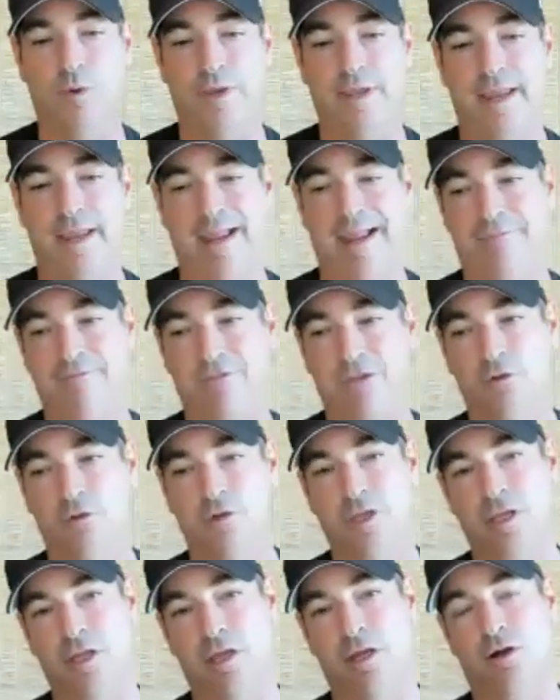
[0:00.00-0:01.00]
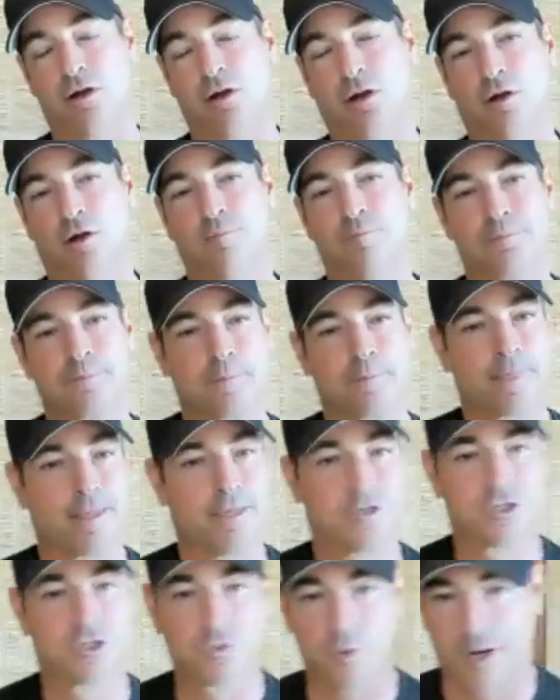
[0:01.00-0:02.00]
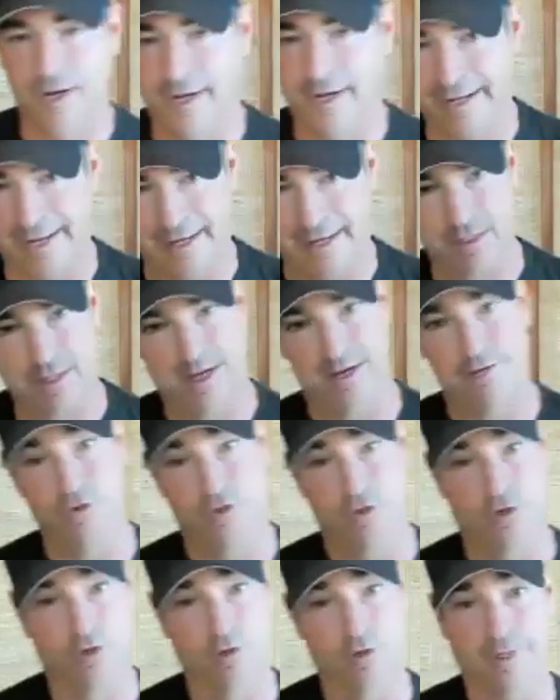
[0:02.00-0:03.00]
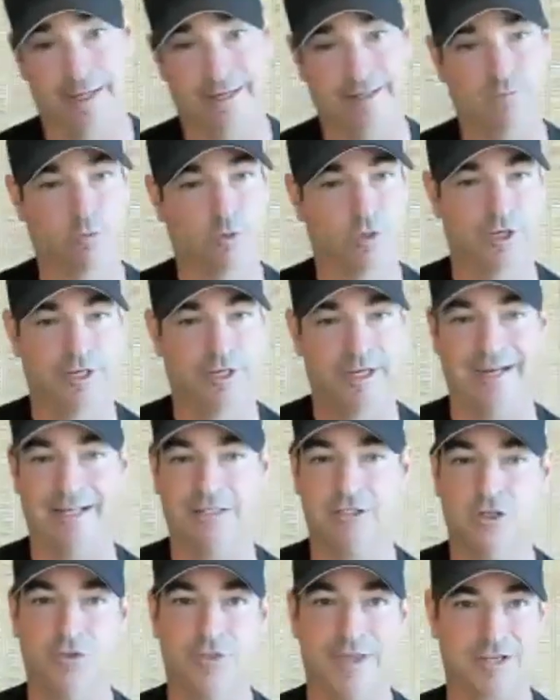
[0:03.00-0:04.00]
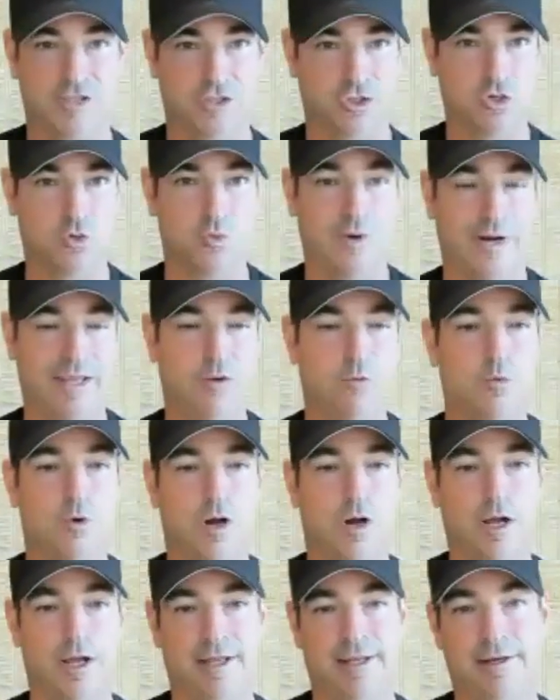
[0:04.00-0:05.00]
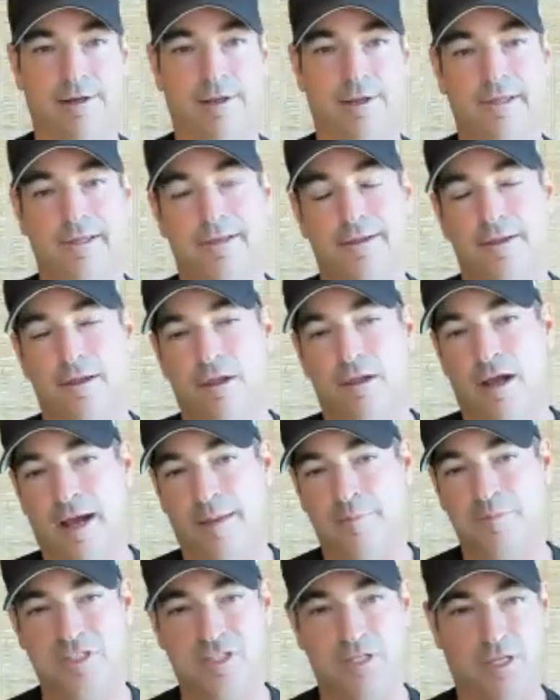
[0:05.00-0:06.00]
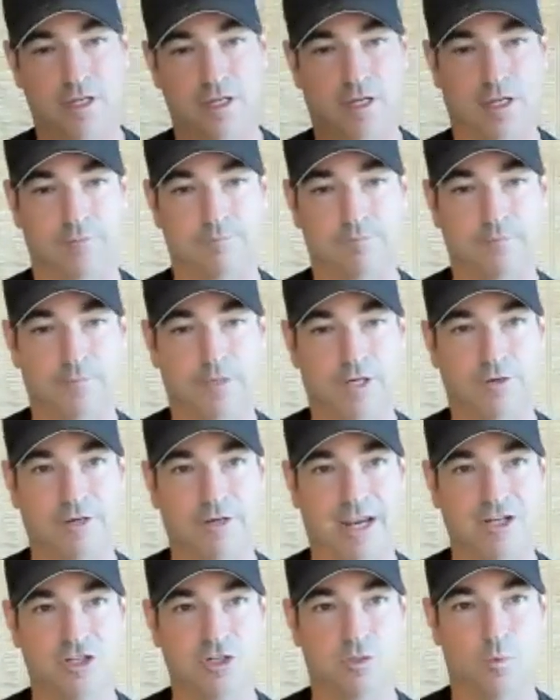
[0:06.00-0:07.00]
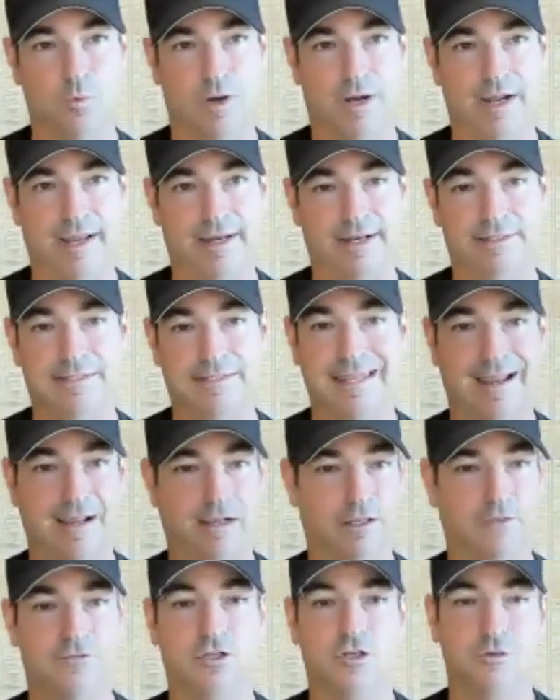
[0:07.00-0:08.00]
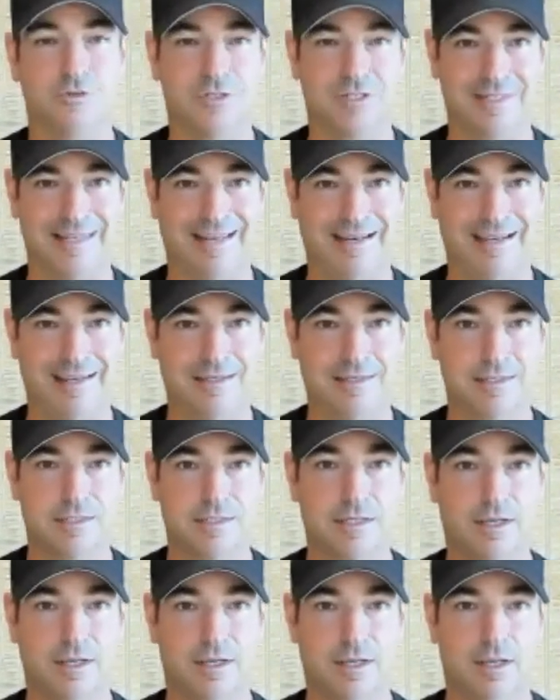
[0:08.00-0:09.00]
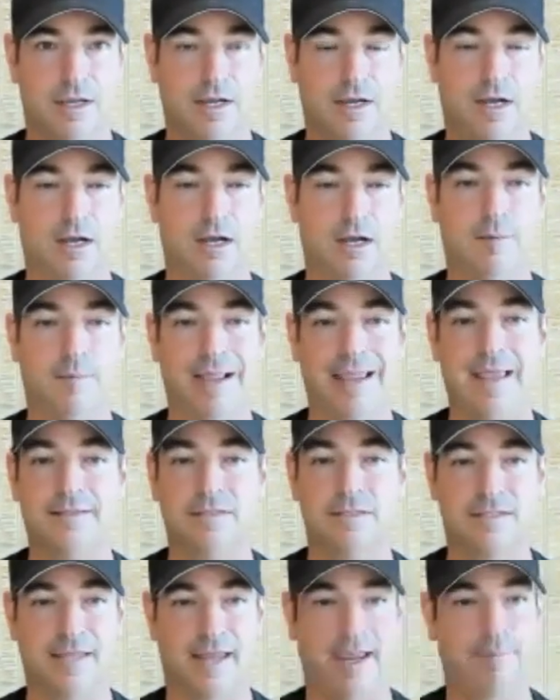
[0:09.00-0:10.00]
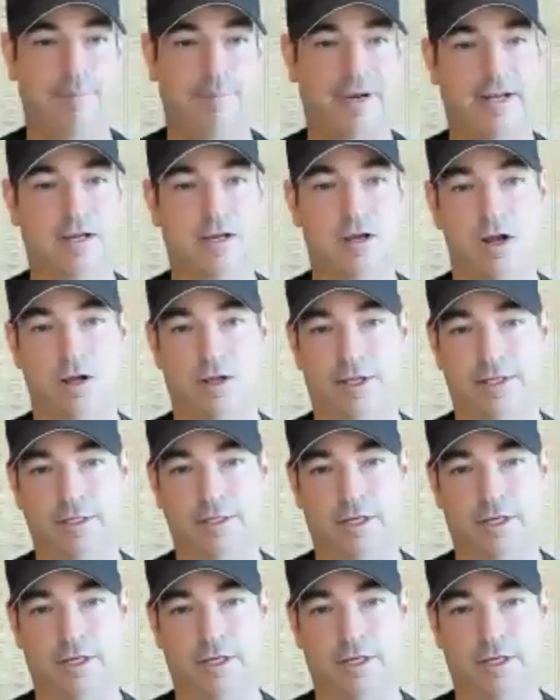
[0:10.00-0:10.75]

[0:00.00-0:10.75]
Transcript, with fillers: have you here, just wanted to get kind of your, like, we're looking at 2021. I'm seeing a, nationwide, a tale of two cities. I hate to say it, but I call it,